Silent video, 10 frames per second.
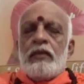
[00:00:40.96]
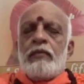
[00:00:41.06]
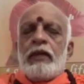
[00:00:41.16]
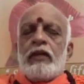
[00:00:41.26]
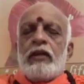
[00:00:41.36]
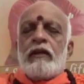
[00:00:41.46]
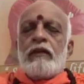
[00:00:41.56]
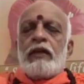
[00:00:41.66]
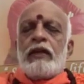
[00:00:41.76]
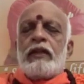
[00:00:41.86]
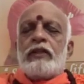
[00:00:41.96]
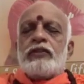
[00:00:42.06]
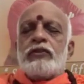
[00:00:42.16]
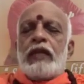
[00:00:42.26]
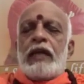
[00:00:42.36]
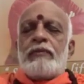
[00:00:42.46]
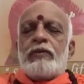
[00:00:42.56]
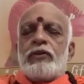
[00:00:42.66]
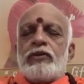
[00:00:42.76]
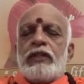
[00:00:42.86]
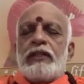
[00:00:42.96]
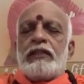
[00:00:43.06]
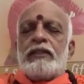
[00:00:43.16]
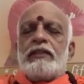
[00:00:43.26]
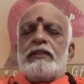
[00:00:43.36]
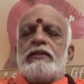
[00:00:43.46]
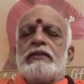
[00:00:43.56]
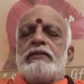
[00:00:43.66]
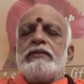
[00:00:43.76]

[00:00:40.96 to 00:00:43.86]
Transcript: Bring your awareness to the eyebrow center.